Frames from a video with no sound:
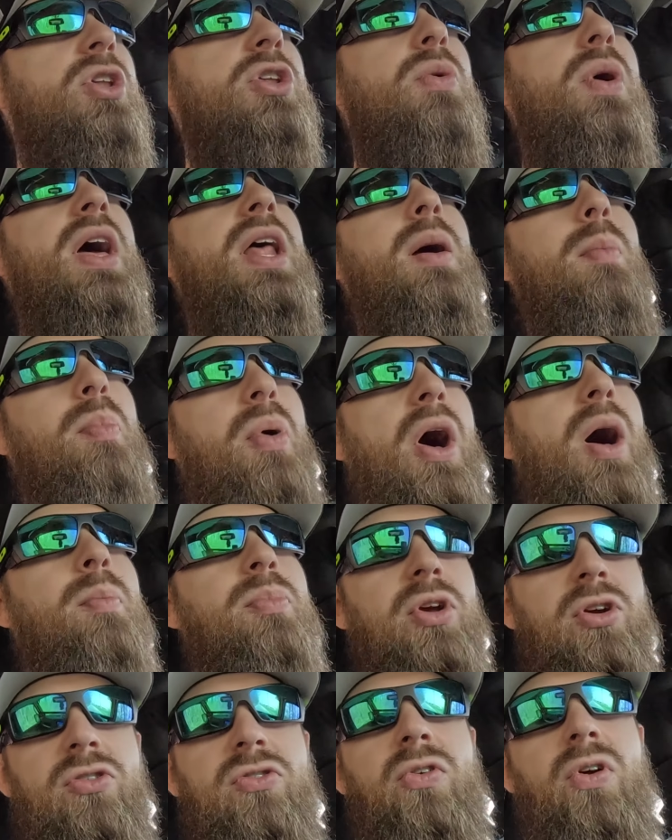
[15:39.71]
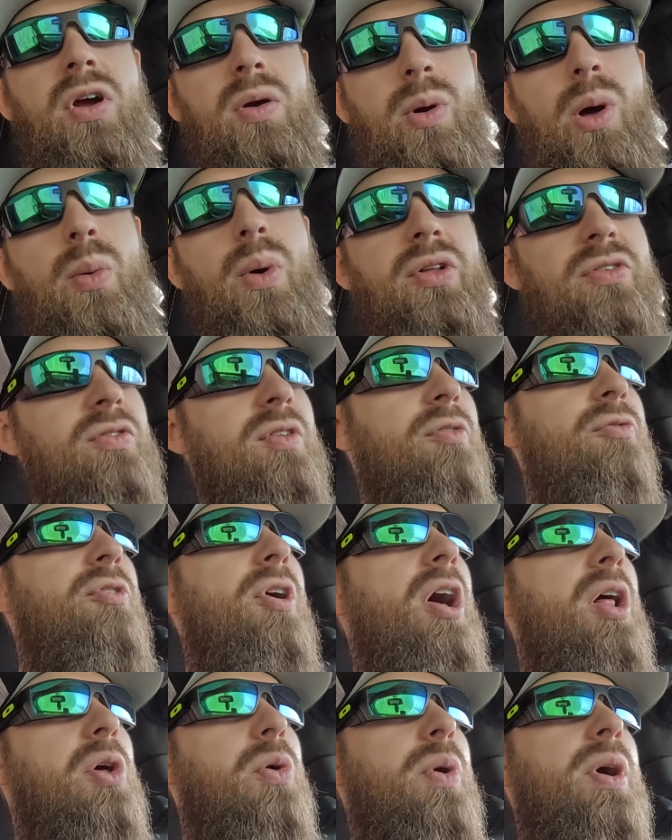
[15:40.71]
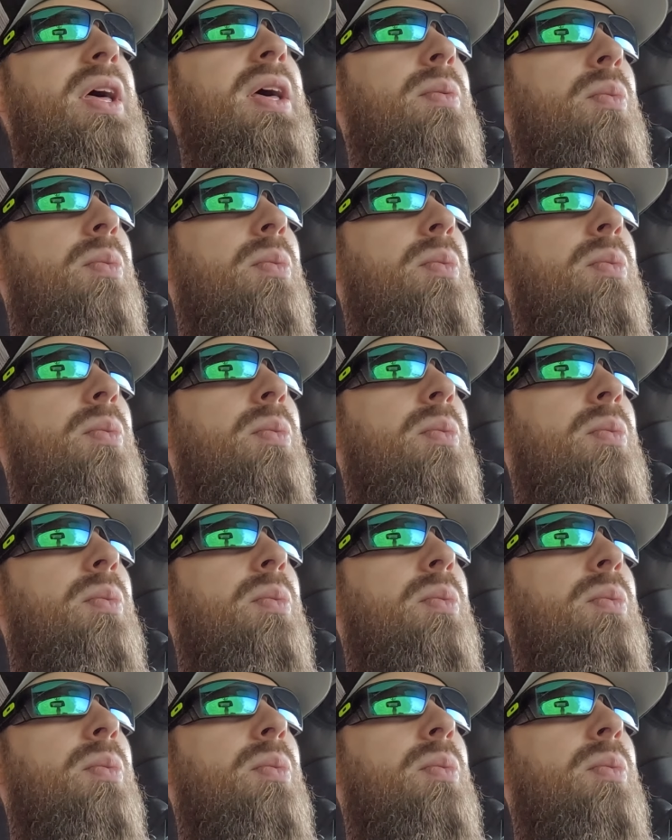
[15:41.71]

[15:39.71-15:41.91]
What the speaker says: you hit a bump, your steering wheel wants to follow it.